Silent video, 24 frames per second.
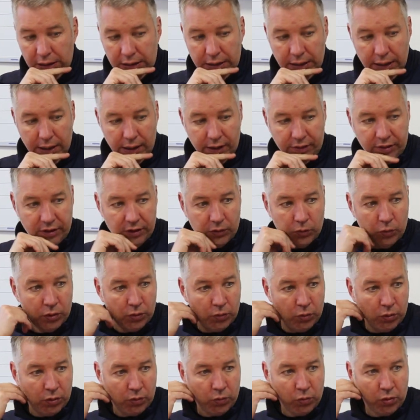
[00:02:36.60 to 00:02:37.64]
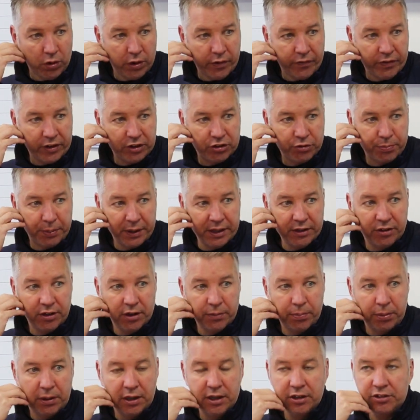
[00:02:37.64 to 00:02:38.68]
Yeah, I think what, what, what I've explained to
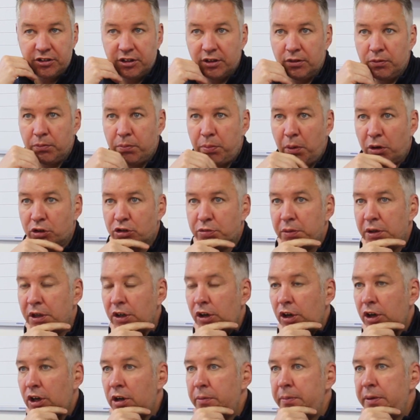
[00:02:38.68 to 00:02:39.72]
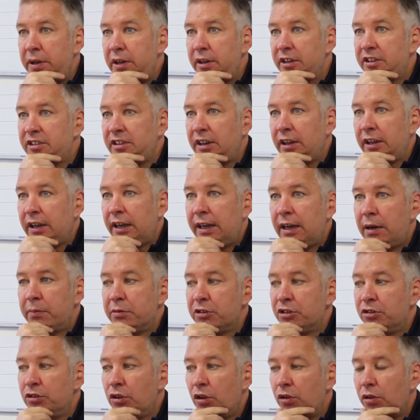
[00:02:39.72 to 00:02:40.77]
the players that possibly are not going to be in the salary
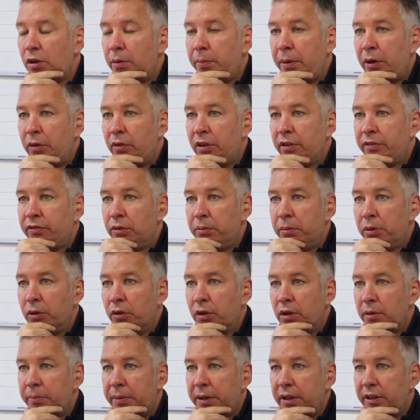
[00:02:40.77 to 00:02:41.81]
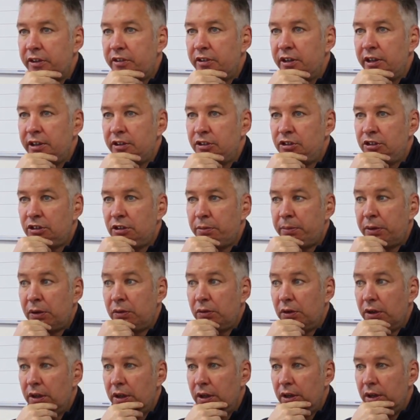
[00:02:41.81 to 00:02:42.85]
cap is not about their footballing ability. It's just
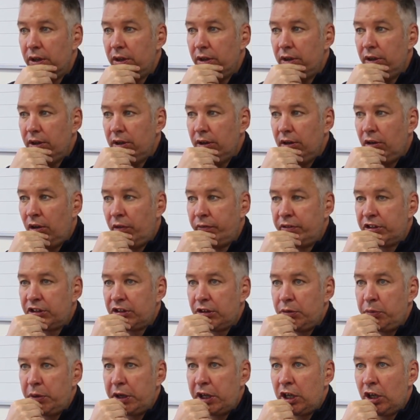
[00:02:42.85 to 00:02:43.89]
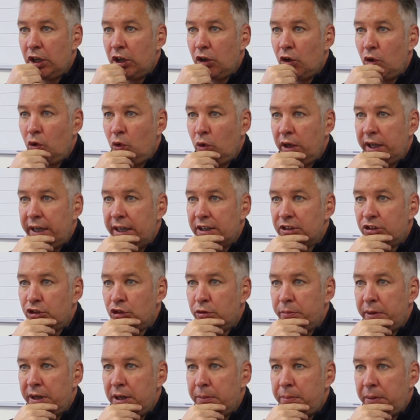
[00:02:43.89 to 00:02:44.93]
about obviously we can only get
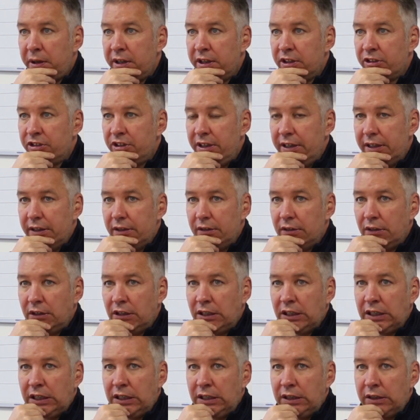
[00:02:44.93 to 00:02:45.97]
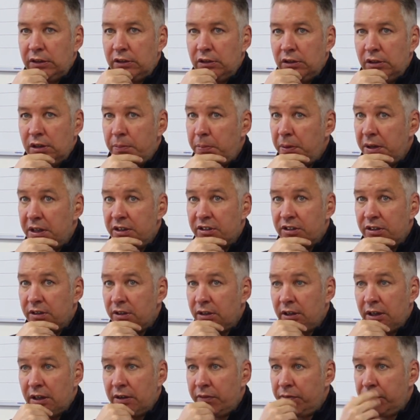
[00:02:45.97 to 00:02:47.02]
so many players in it, and the players
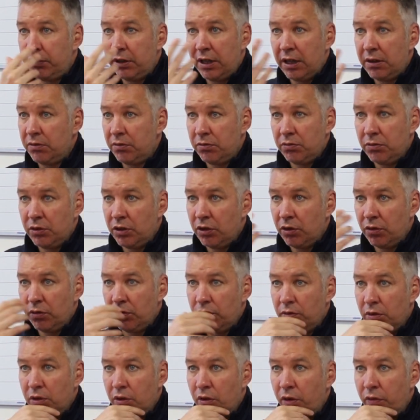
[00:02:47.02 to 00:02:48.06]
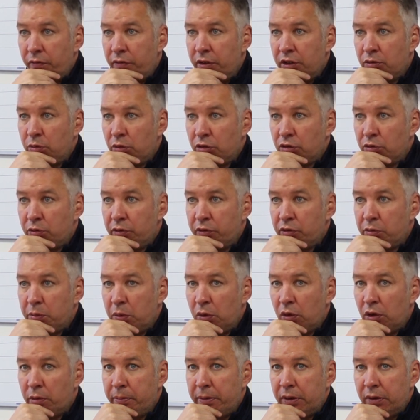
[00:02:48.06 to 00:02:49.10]
that, have, that you know the obvious ones we've
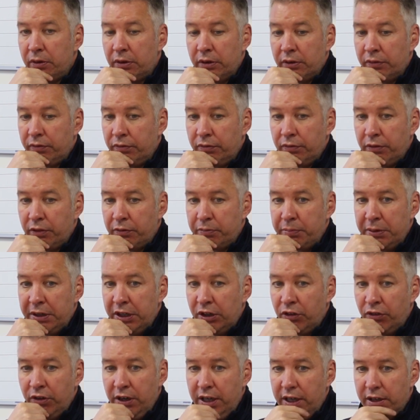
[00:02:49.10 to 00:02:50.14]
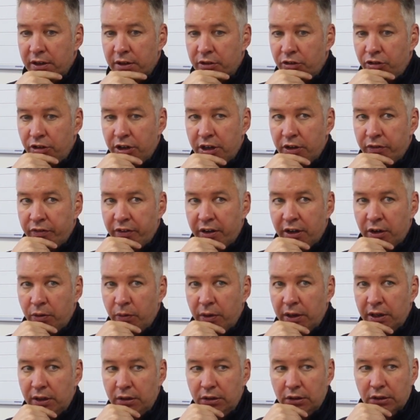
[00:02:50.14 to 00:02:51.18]
spoke about have, have been great and trained very
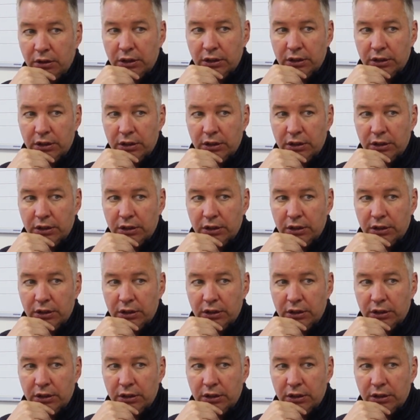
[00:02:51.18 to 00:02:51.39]
well.